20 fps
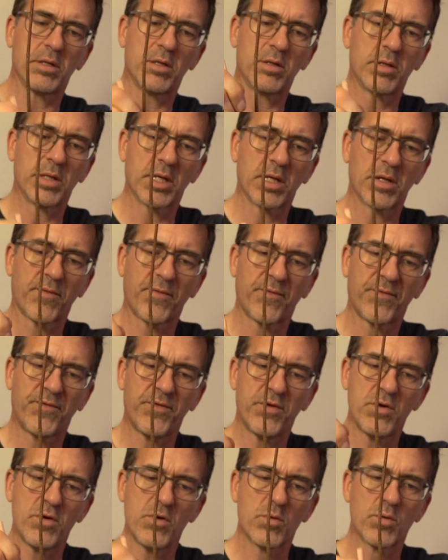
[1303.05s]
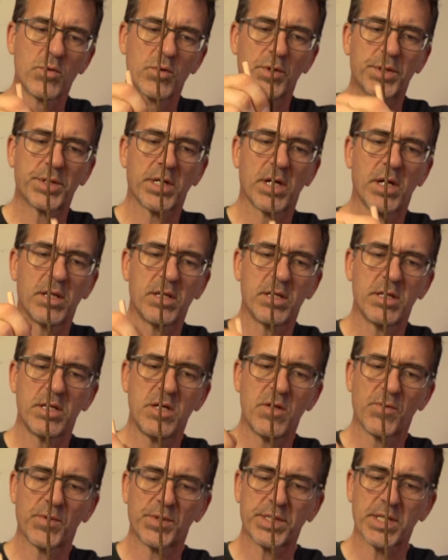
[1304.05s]
I got a few roots on
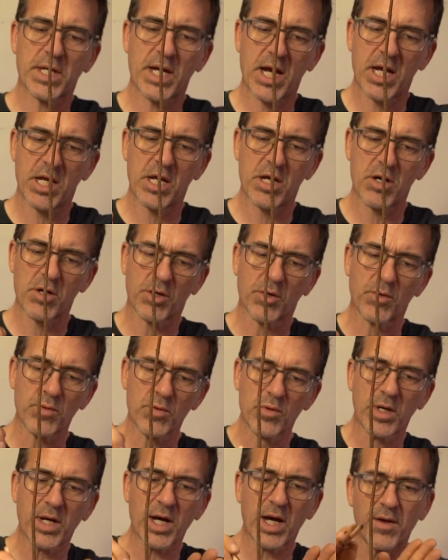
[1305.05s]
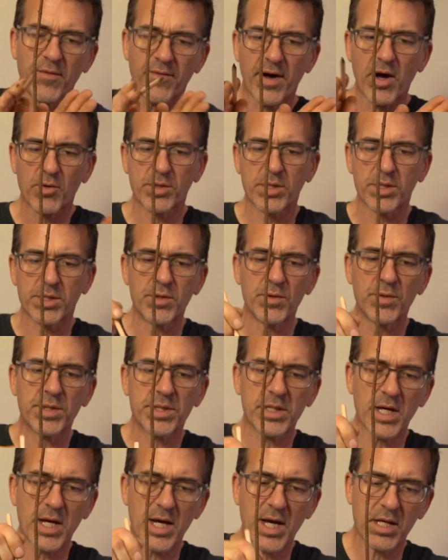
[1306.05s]
either side here. It grew kind of out to two
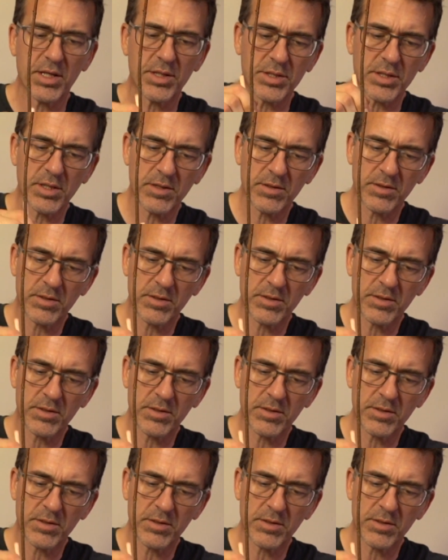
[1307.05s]
sides.